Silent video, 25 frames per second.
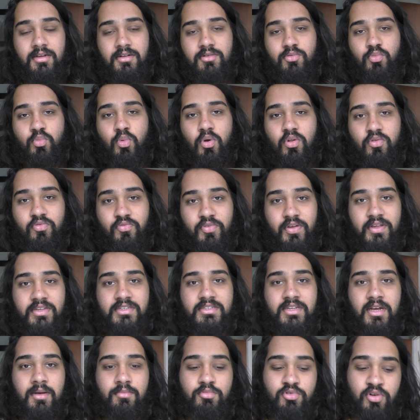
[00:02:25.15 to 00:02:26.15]

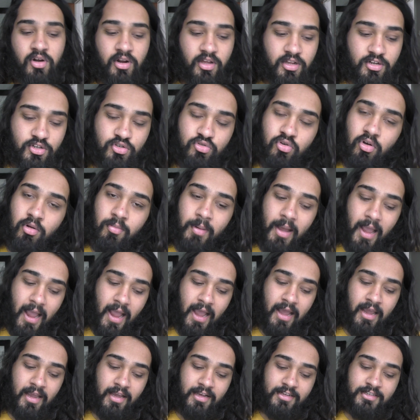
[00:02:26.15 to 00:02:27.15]
Wolfey's like, I'm trying to control my
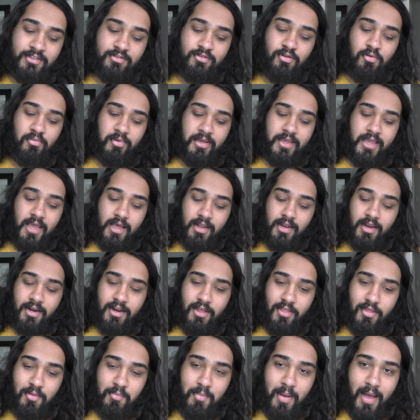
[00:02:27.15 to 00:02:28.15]
anger so I don't kill
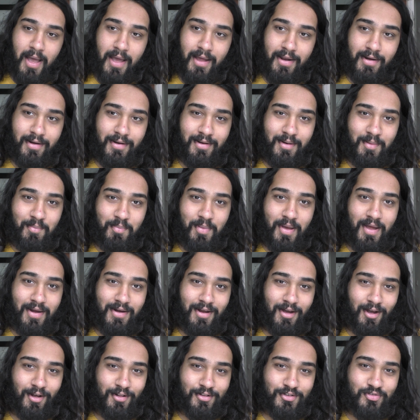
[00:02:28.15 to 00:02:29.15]
another man in a bare
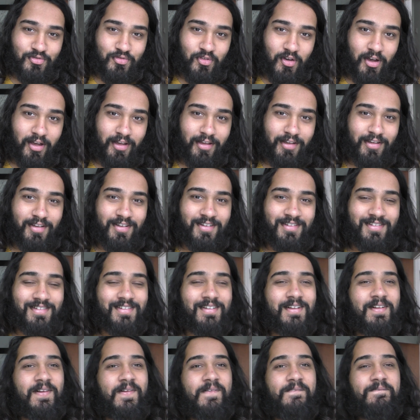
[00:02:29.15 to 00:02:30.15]
knuckles fight.
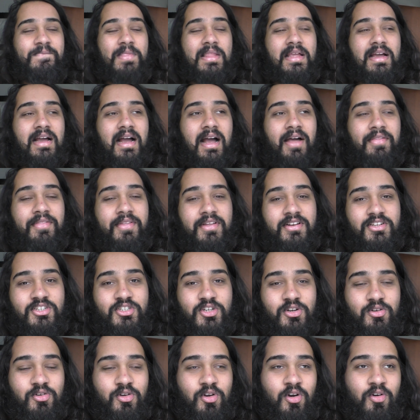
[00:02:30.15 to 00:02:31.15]
And then
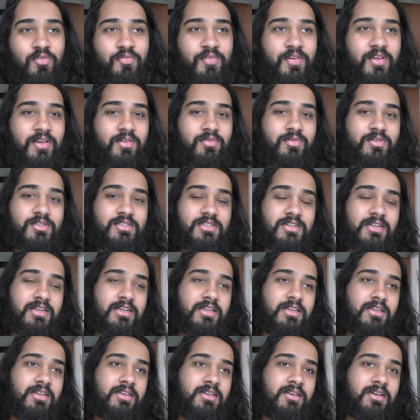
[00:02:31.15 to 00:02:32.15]
Joe Coffey was
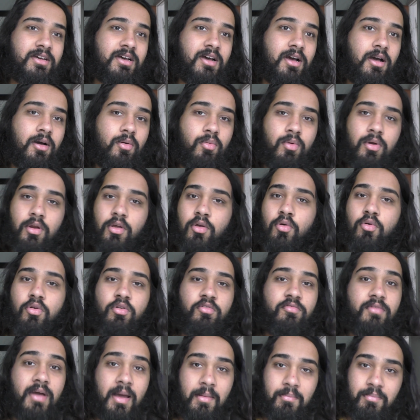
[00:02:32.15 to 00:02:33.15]
like, I want to go on
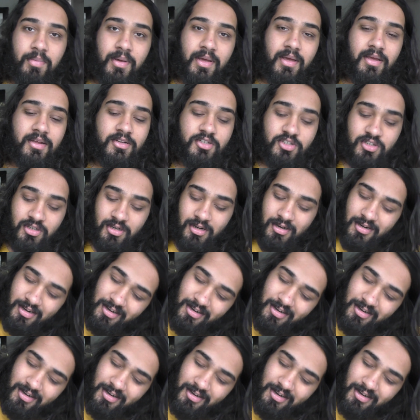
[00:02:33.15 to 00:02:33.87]
a rampage.